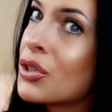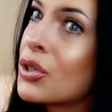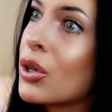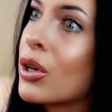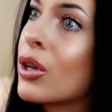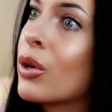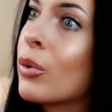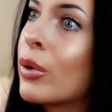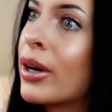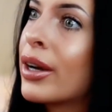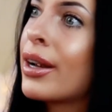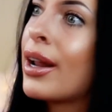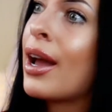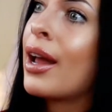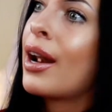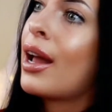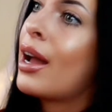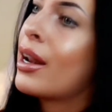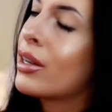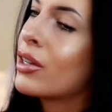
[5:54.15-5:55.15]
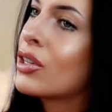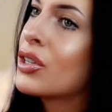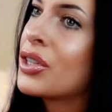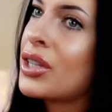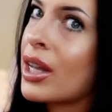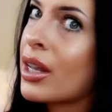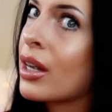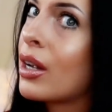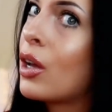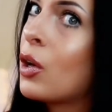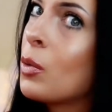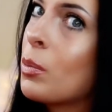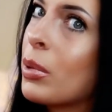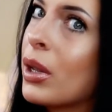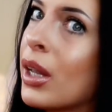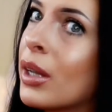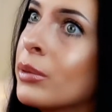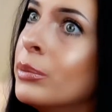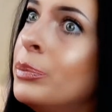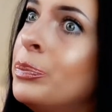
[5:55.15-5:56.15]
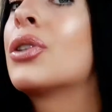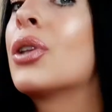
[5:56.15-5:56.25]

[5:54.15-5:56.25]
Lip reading: So you are not on your second helping.